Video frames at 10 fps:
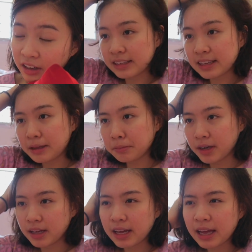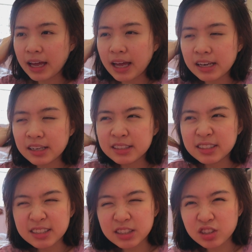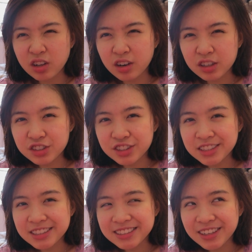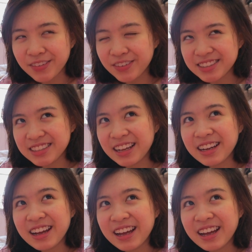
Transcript: And then my anesthesiology, what is that?